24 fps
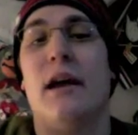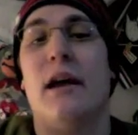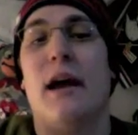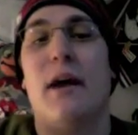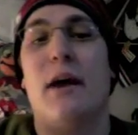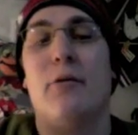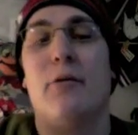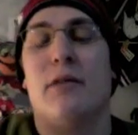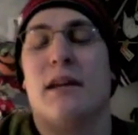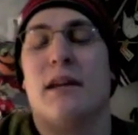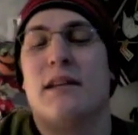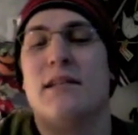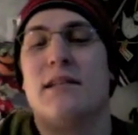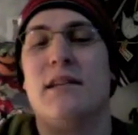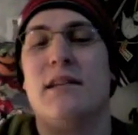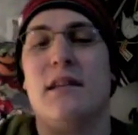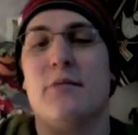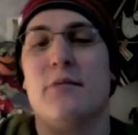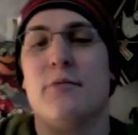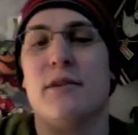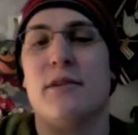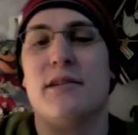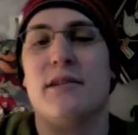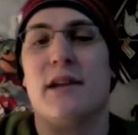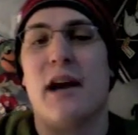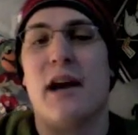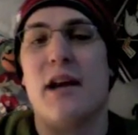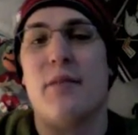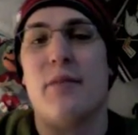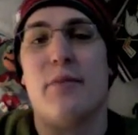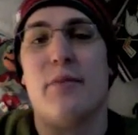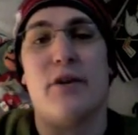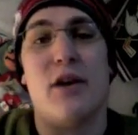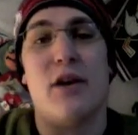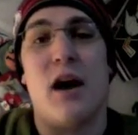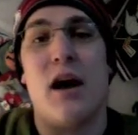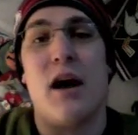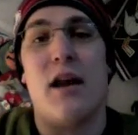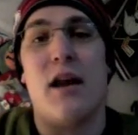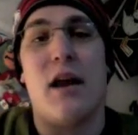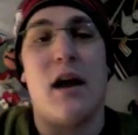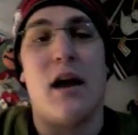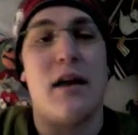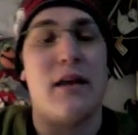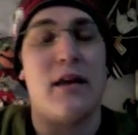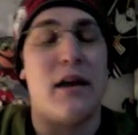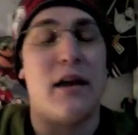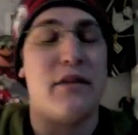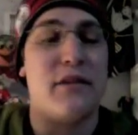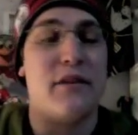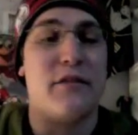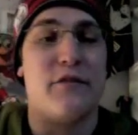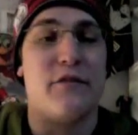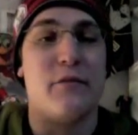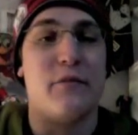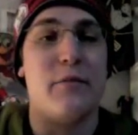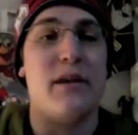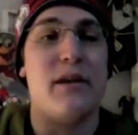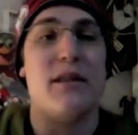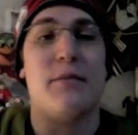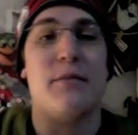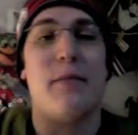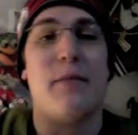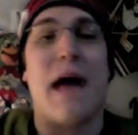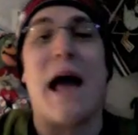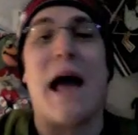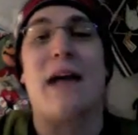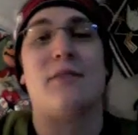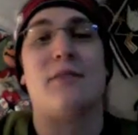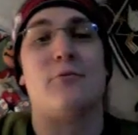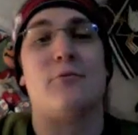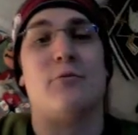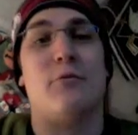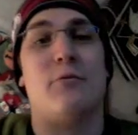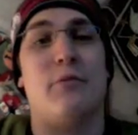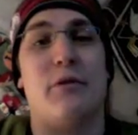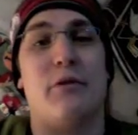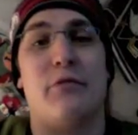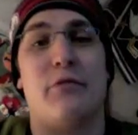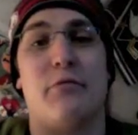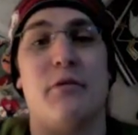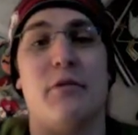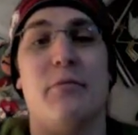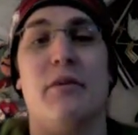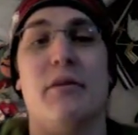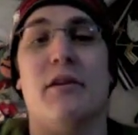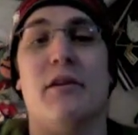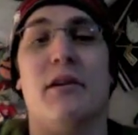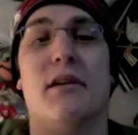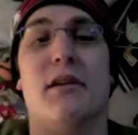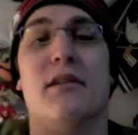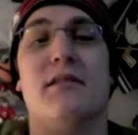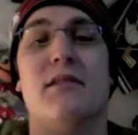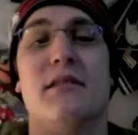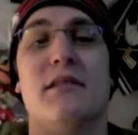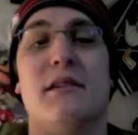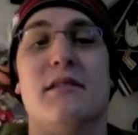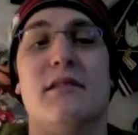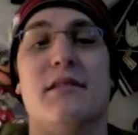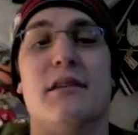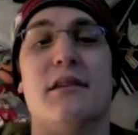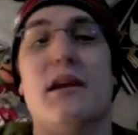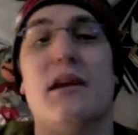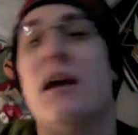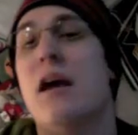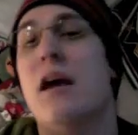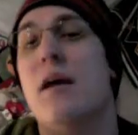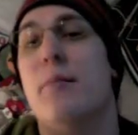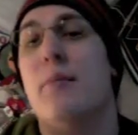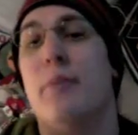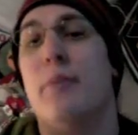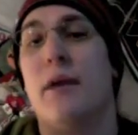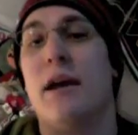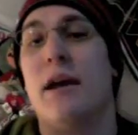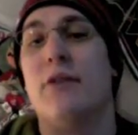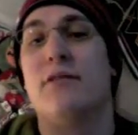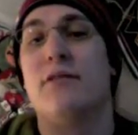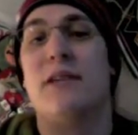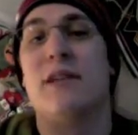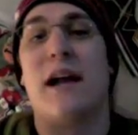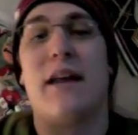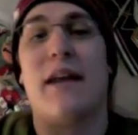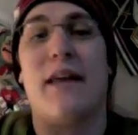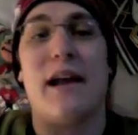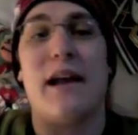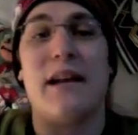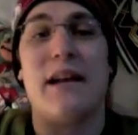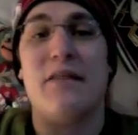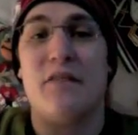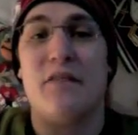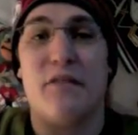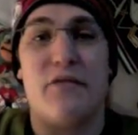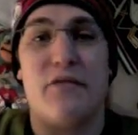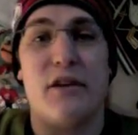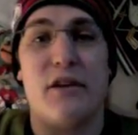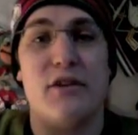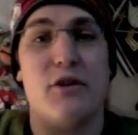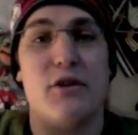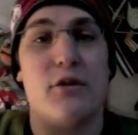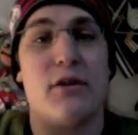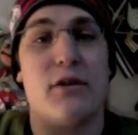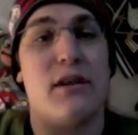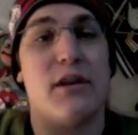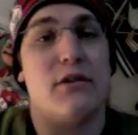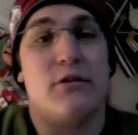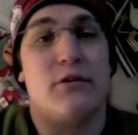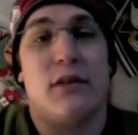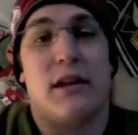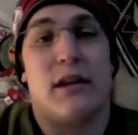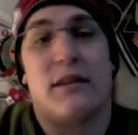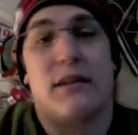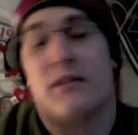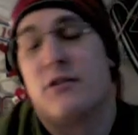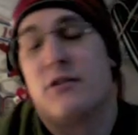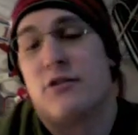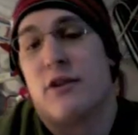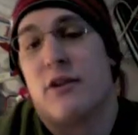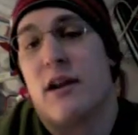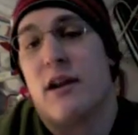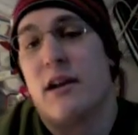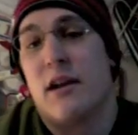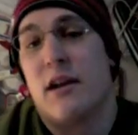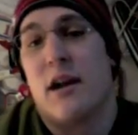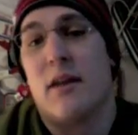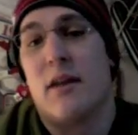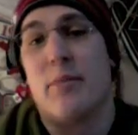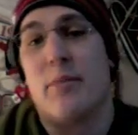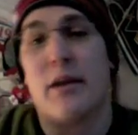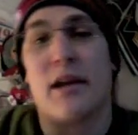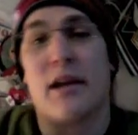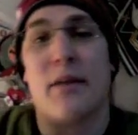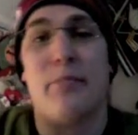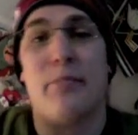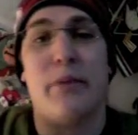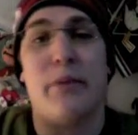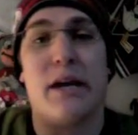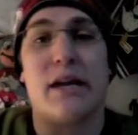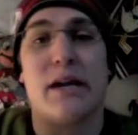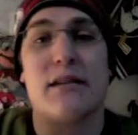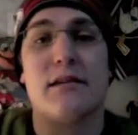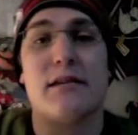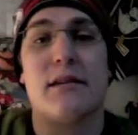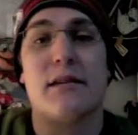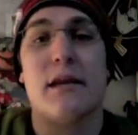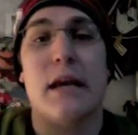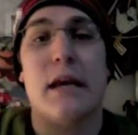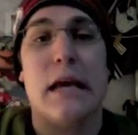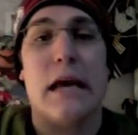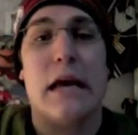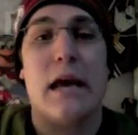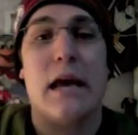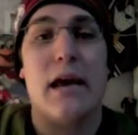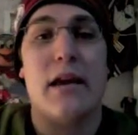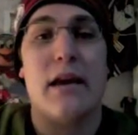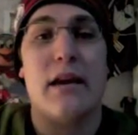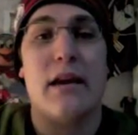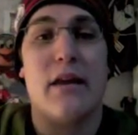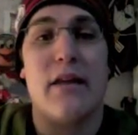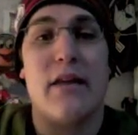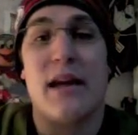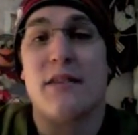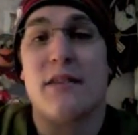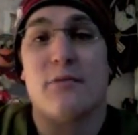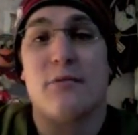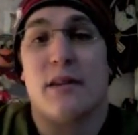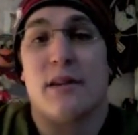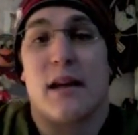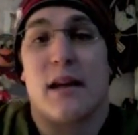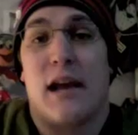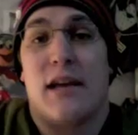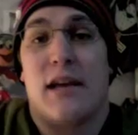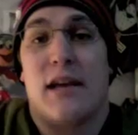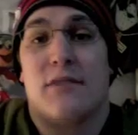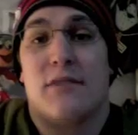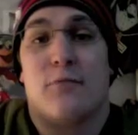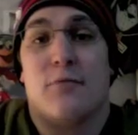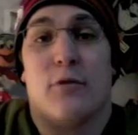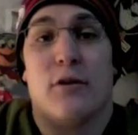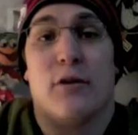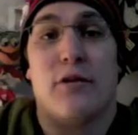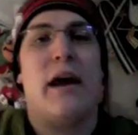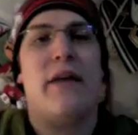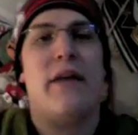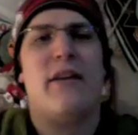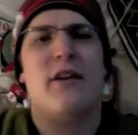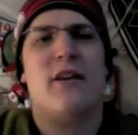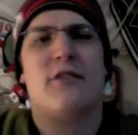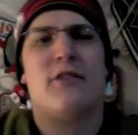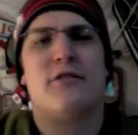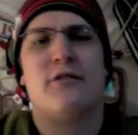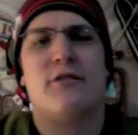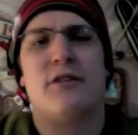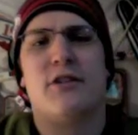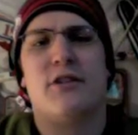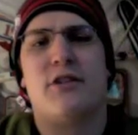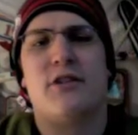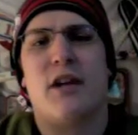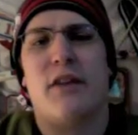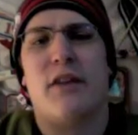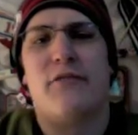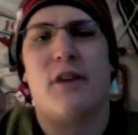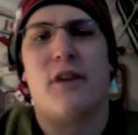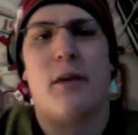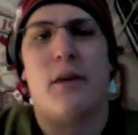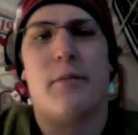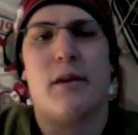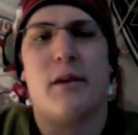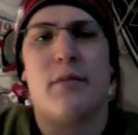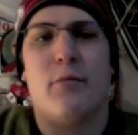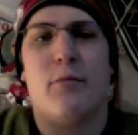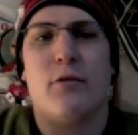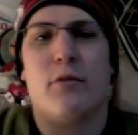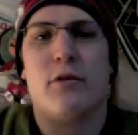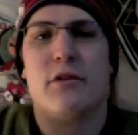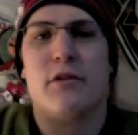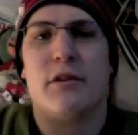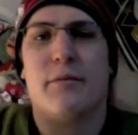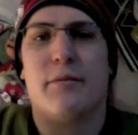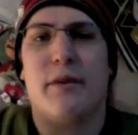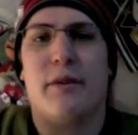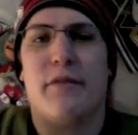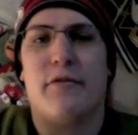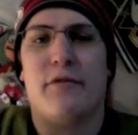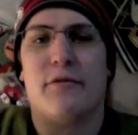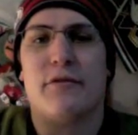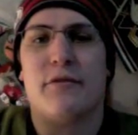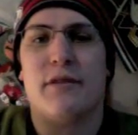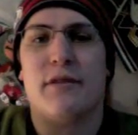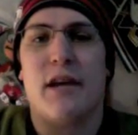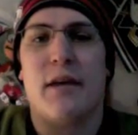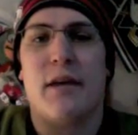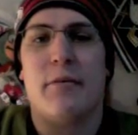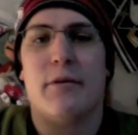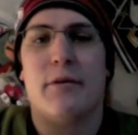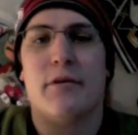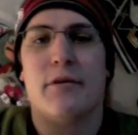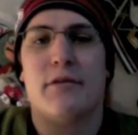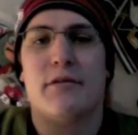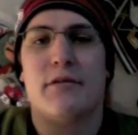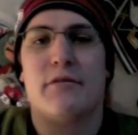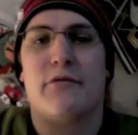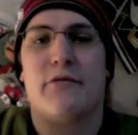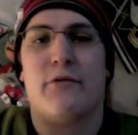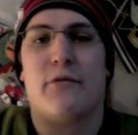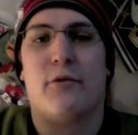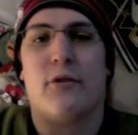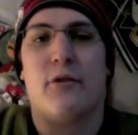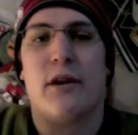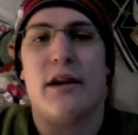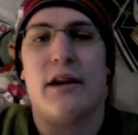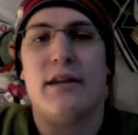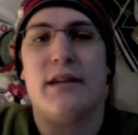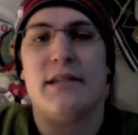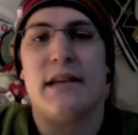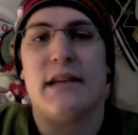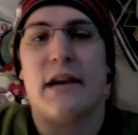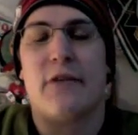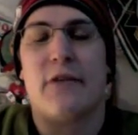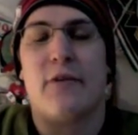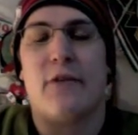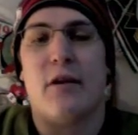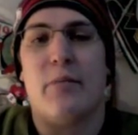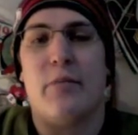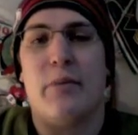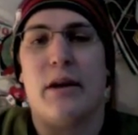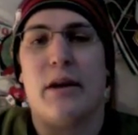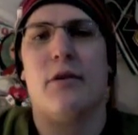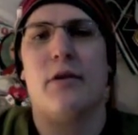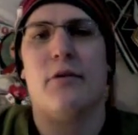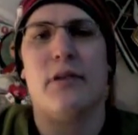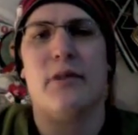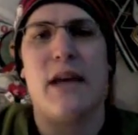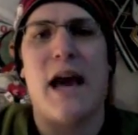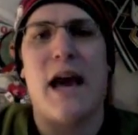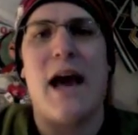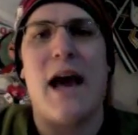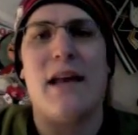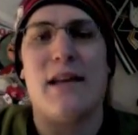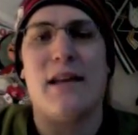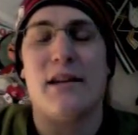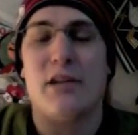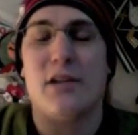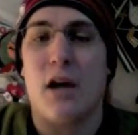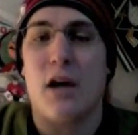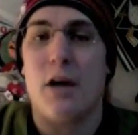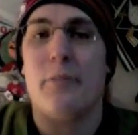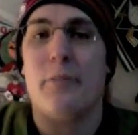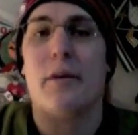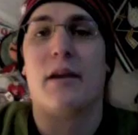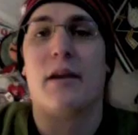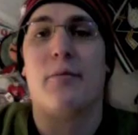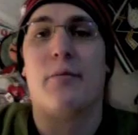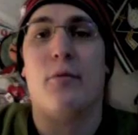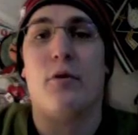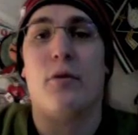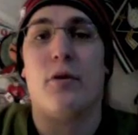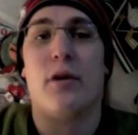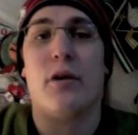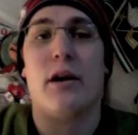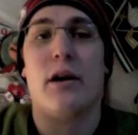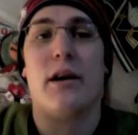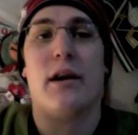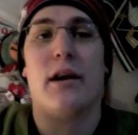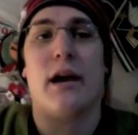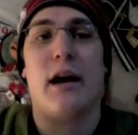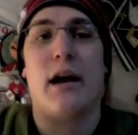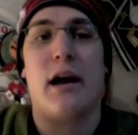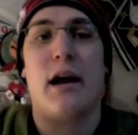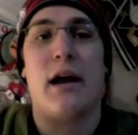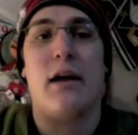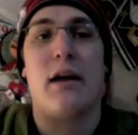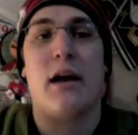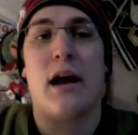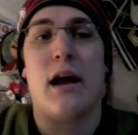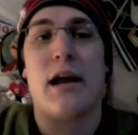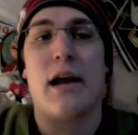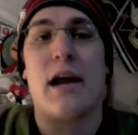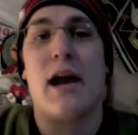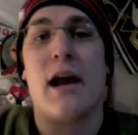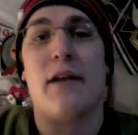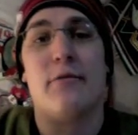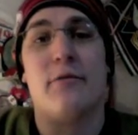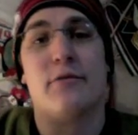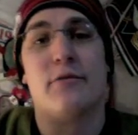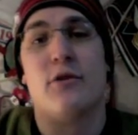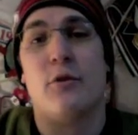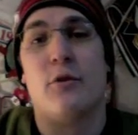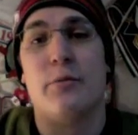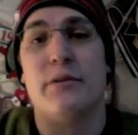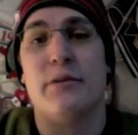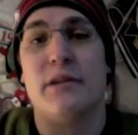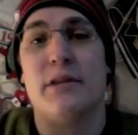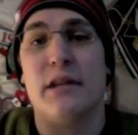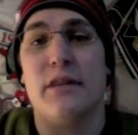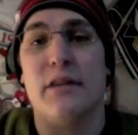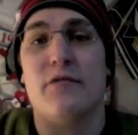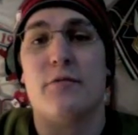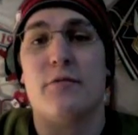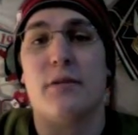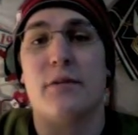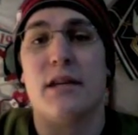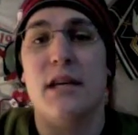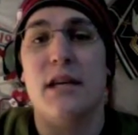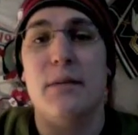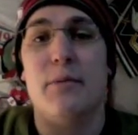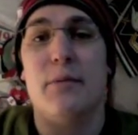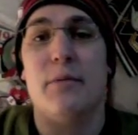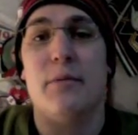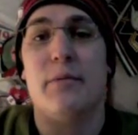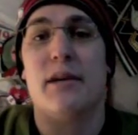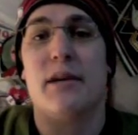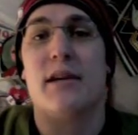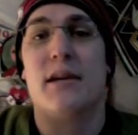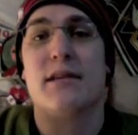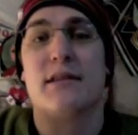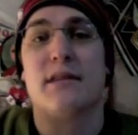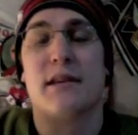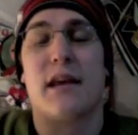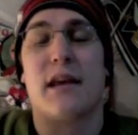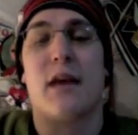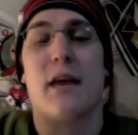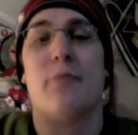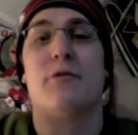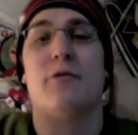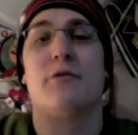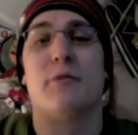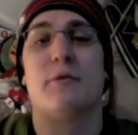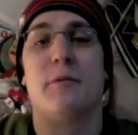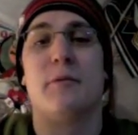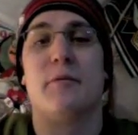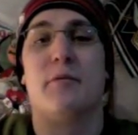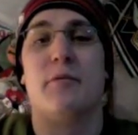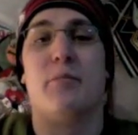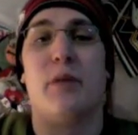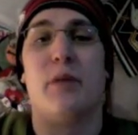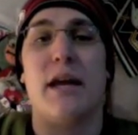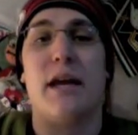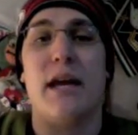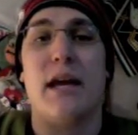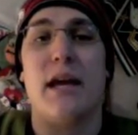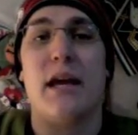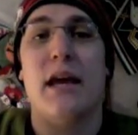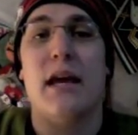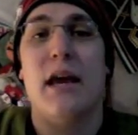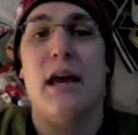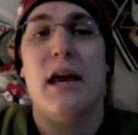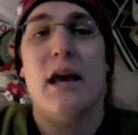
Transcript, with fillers: I would like to see them re-sign him, but not. I, I, think for me, the maximum would be three million a season. But outside of that, even if they don't, I do like this trade. You got to pick up picks, and uh, that's what the guy's worth. They also dished off Dominic Moore to the Buffalo Sabres for a second-round pick. Yeah, I like Dominic Moore, and uh, I, I kind of was hoping the Leafs would keep him because of the chemistry with Blake.